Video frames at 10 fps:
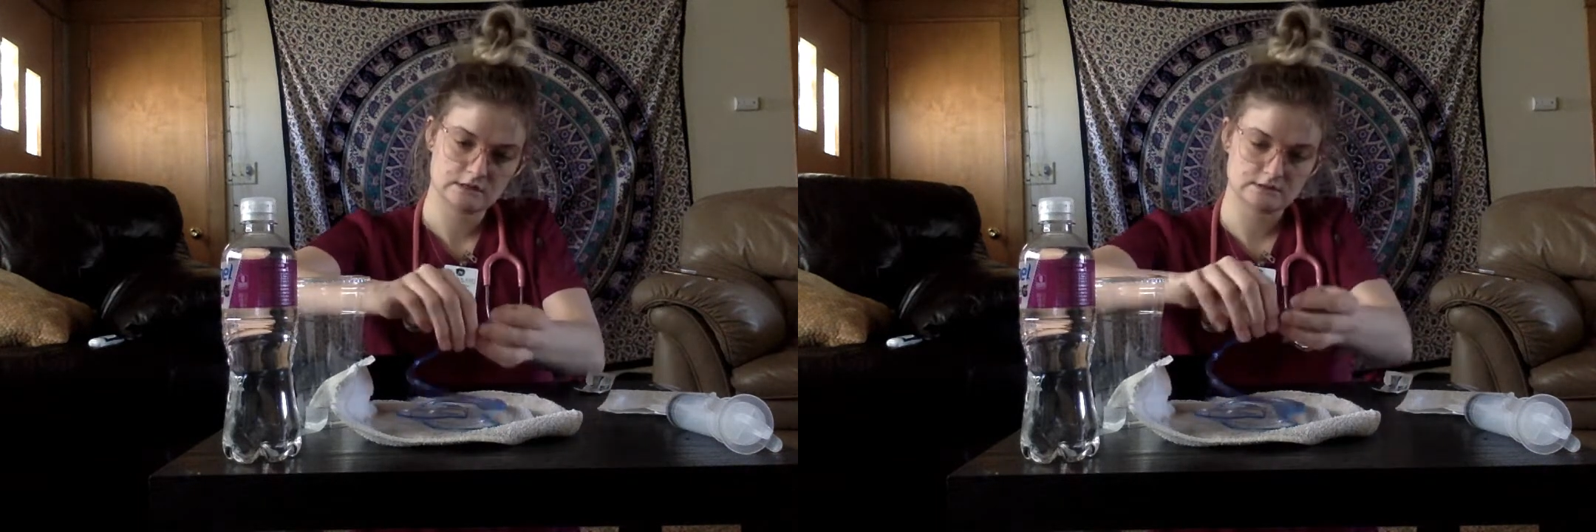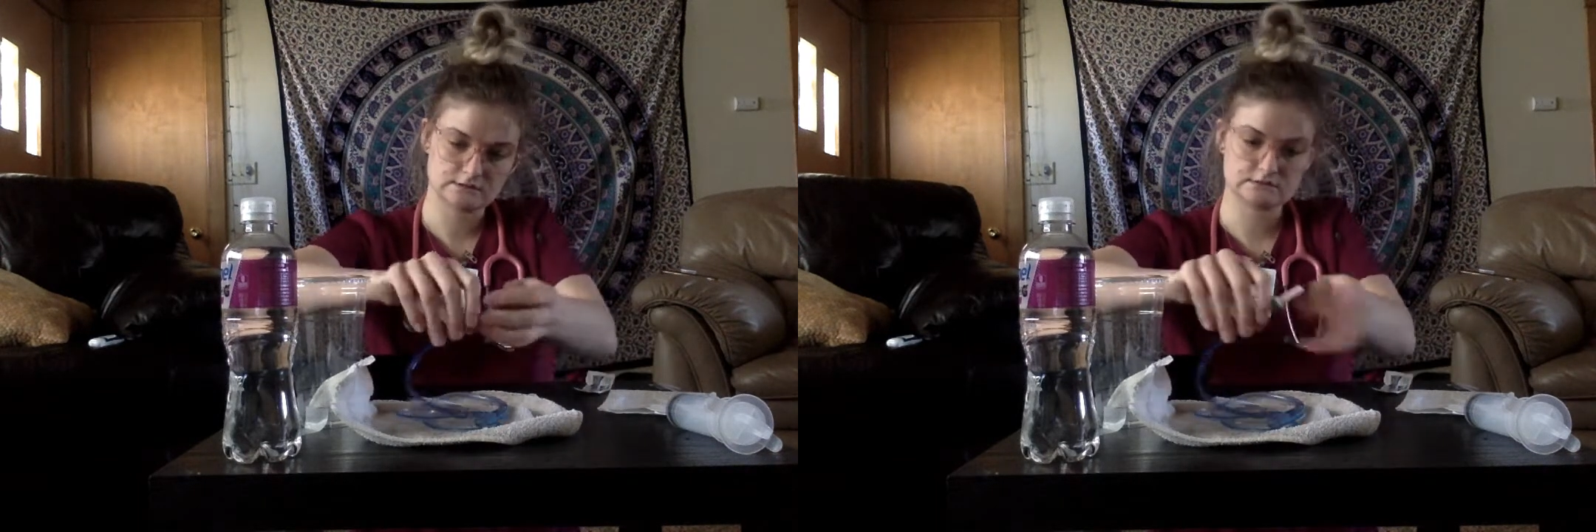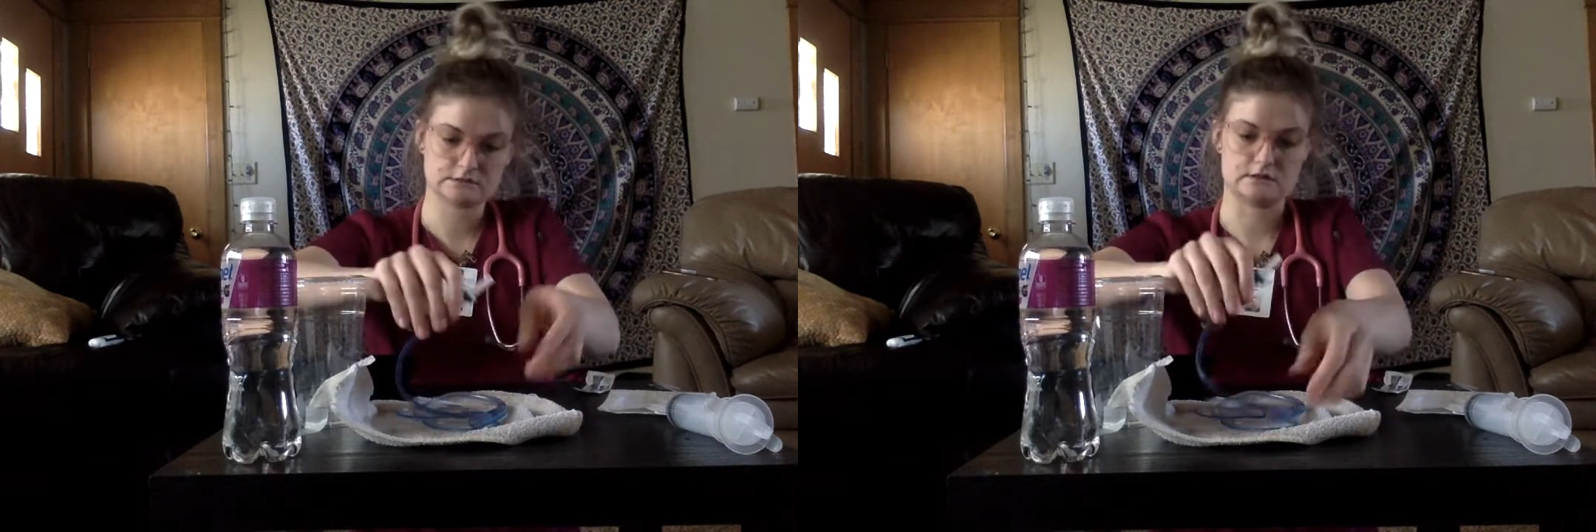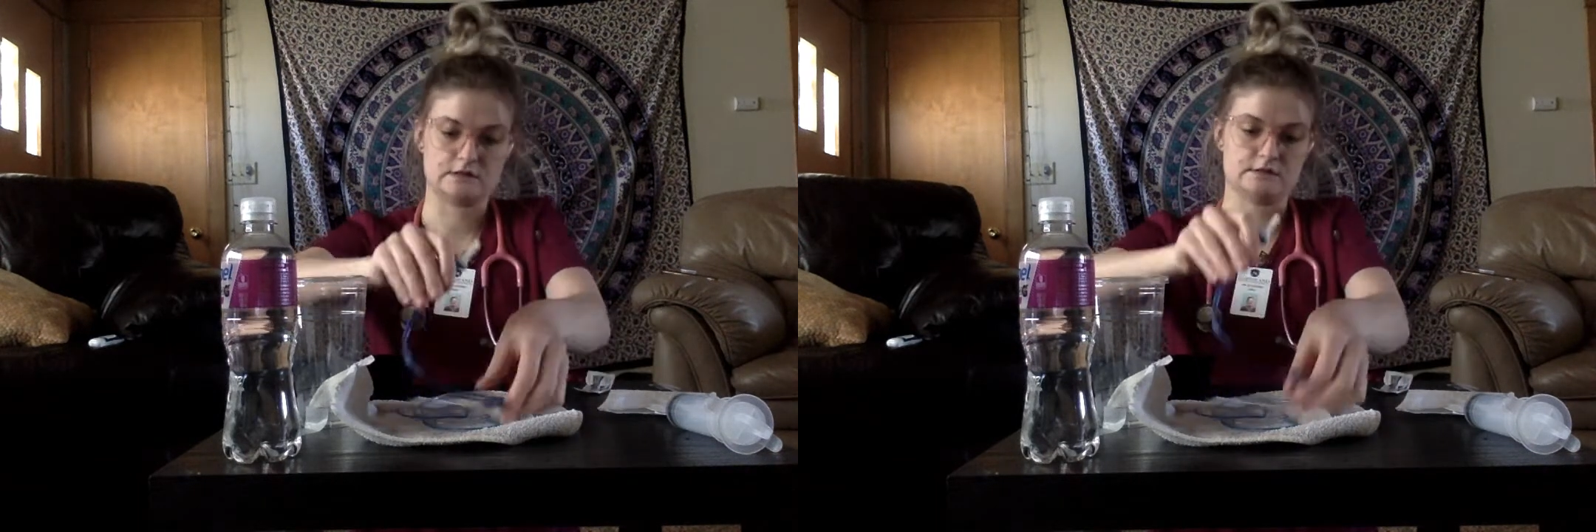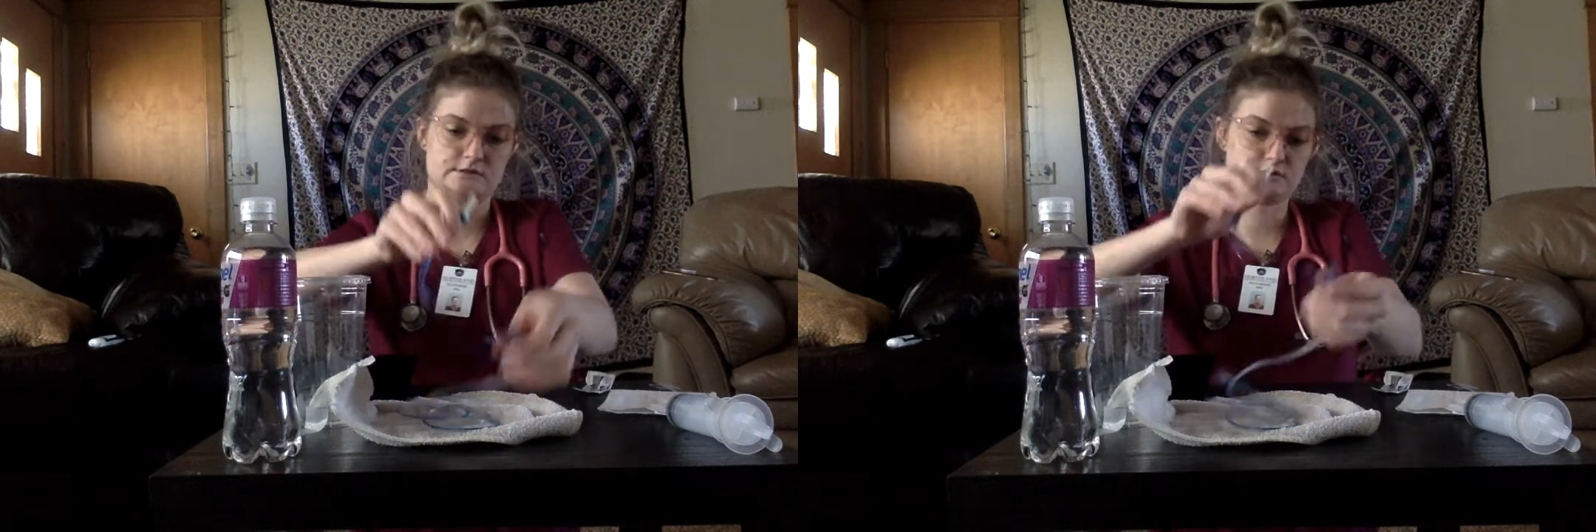this, and
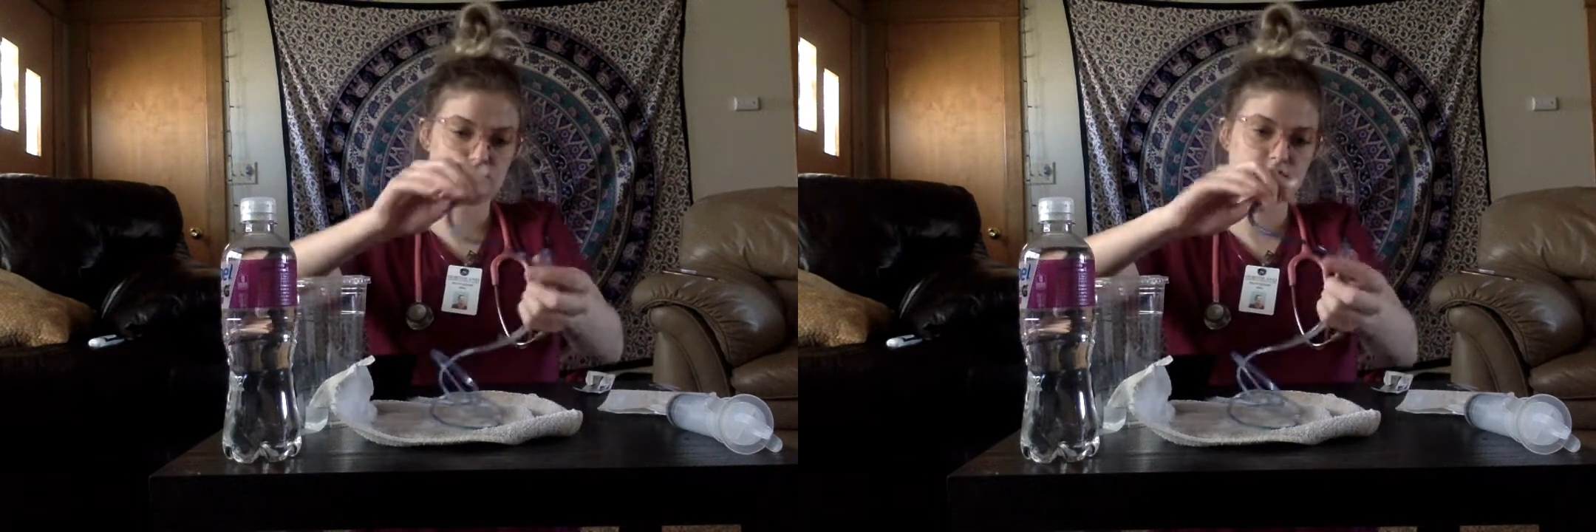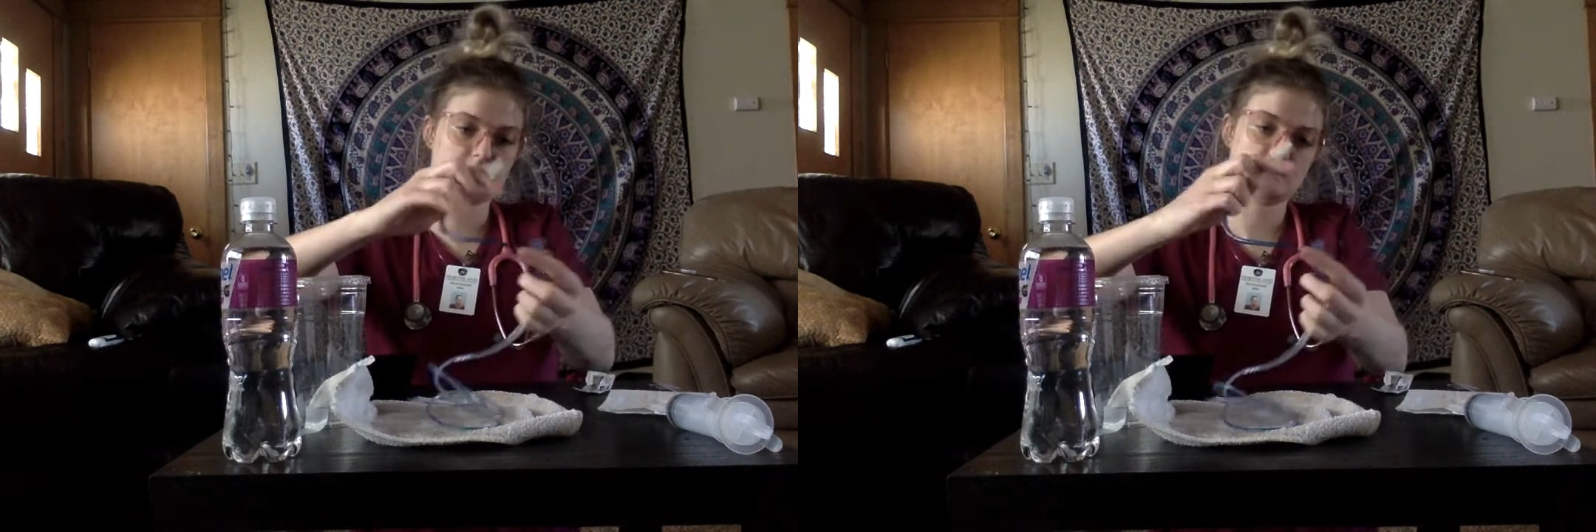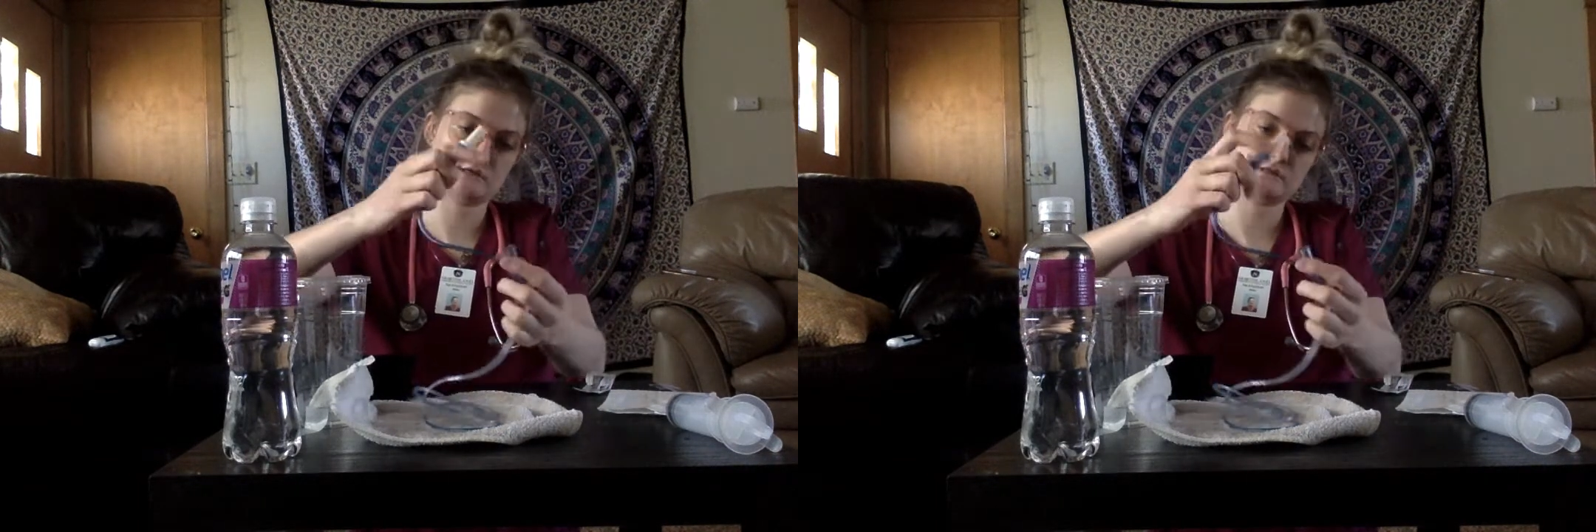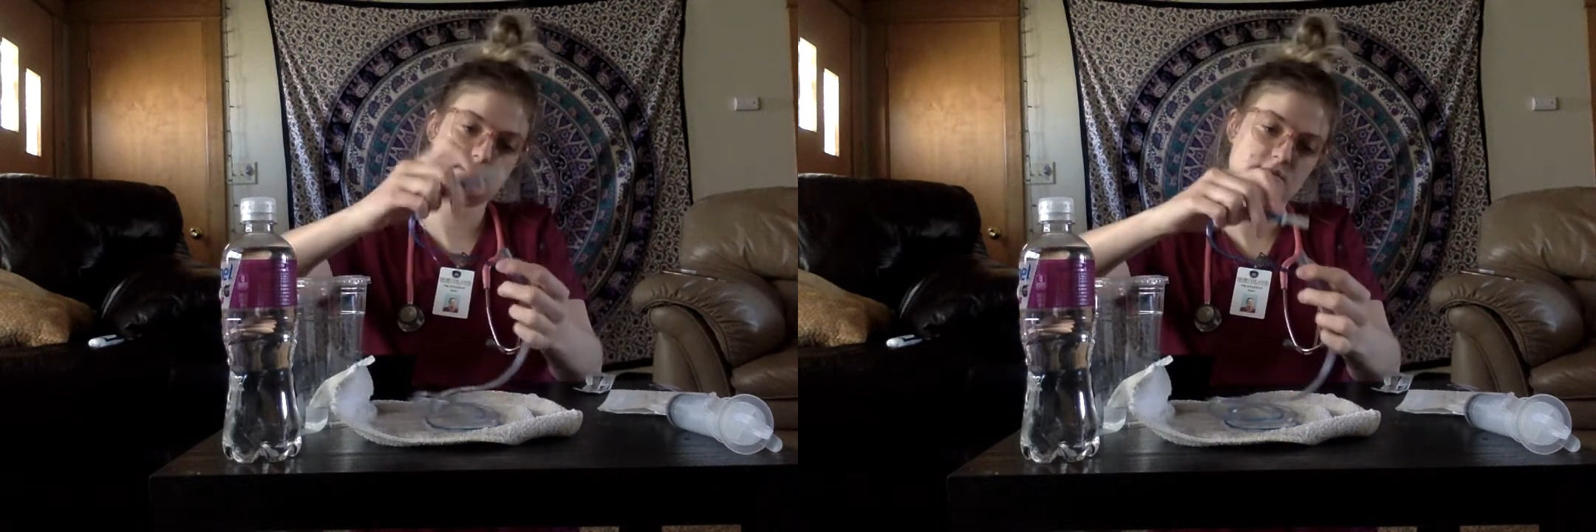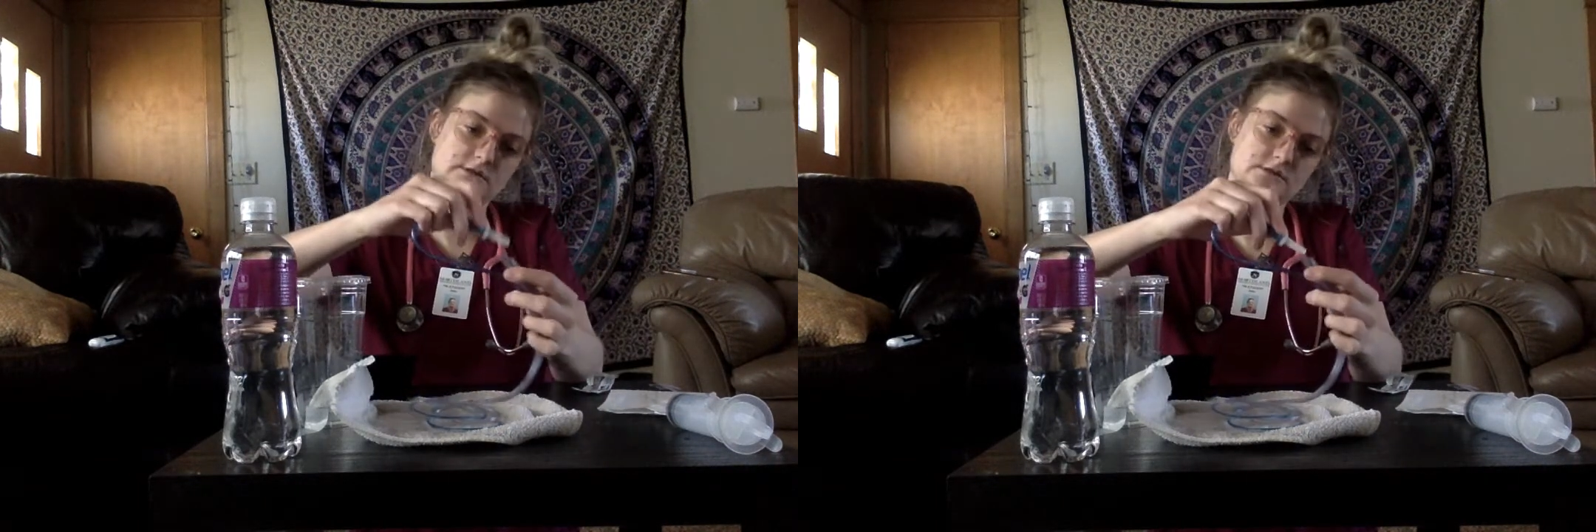as you're connecting
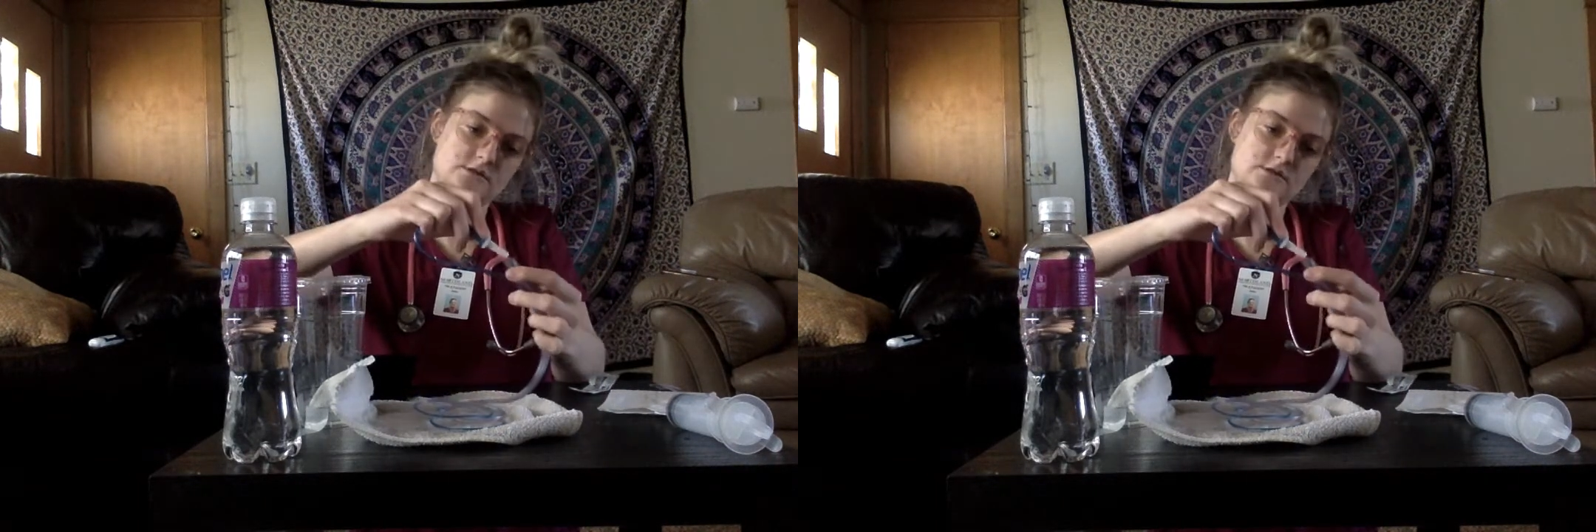this,